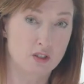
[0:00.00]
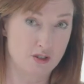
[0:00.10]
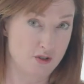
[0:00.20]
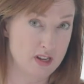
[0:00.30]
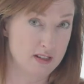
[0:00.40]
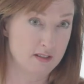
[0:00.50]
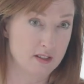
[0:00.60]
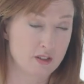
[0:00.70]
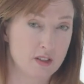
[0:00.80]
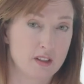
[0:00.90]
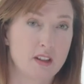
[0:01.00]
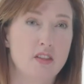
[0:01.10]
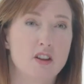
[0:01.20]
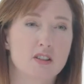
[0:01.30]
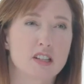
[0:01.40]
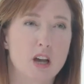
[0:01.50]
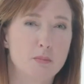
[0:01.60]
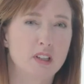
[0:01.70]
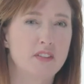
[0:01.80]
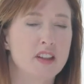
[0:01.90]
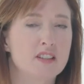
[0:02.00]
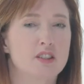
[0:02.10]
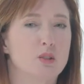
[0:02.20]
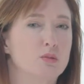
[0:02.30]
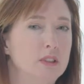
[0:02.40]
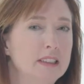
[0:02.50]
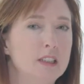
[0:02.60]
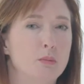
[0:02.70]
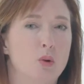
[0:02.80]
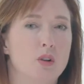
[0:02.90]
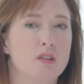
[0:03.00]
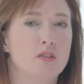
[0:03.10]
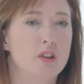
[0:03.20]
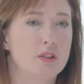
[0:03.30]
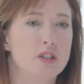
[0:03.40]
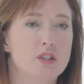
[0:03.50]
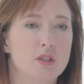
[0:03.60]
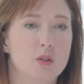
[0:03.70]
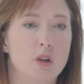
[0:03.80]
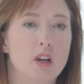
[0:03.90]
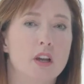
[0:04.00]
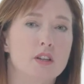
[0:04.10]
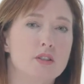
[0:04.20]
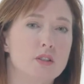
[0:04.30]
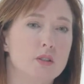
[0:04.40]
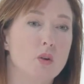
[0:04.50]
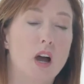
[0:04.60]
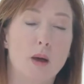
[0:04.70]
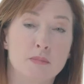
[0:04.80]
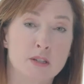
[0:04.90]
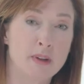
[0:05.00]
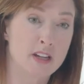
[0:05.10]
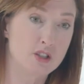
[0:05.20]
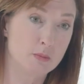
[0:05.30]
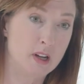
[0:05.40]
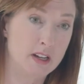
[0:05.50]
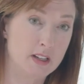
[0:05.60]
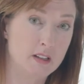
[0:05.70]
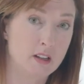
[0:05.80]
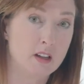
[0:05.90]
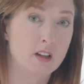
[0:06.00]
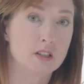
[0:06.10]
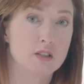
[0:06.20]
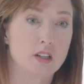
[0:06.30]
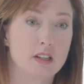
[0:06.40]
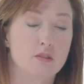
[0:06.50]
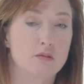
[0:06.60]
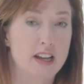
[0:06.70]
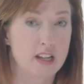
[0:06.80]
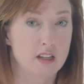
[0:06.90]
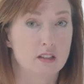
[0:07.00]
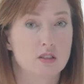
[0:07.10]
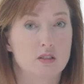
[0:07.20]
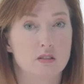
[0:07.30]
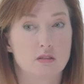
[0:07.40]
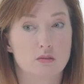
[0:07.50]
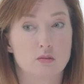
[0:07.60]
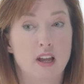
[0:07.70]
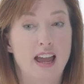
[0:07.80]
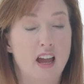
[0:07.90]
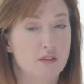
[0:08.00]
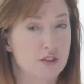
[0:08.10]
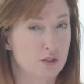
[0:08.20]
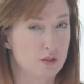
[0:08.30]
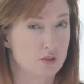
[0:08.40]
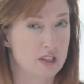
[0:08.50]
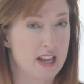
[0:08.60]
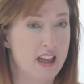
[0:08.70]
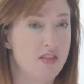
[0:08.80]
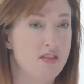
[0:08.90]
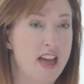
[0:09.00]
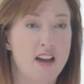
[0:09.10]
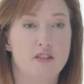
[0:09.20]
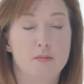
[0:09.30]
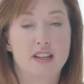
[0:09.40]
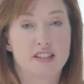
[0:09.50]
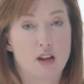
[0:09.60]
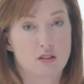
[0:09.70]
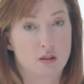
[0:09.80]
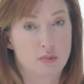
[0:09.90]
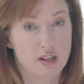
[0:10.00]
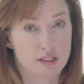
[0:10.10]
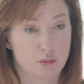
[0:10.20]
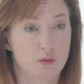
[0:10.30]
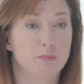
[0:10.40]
surgery. There's a couple of things that are really important for you to do to optimize your body to get it ready to have surgery and have the best outcome possible.